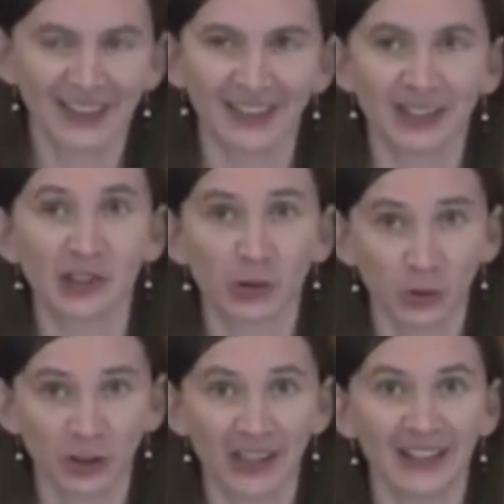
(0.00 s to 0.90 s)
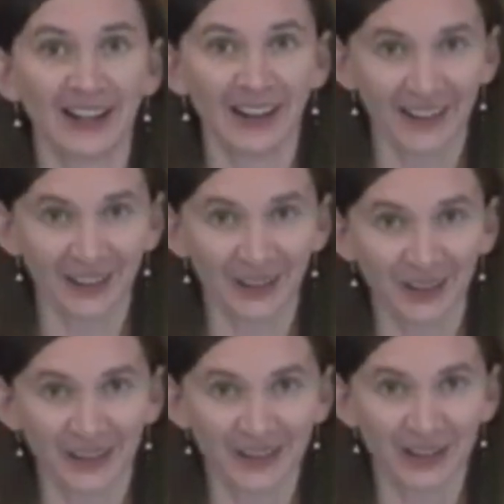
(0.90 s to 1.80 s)
it's truly an
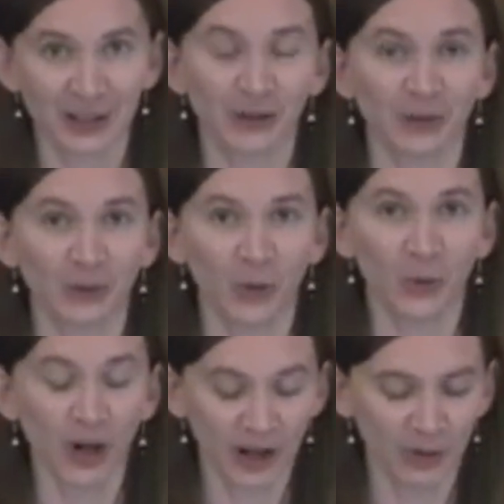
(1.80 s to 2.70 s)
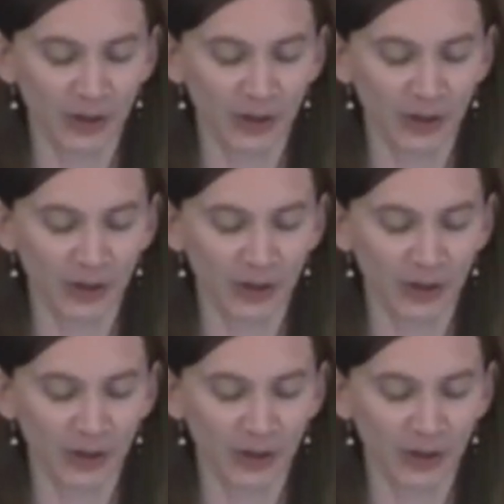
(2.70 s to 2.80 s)
honor to walk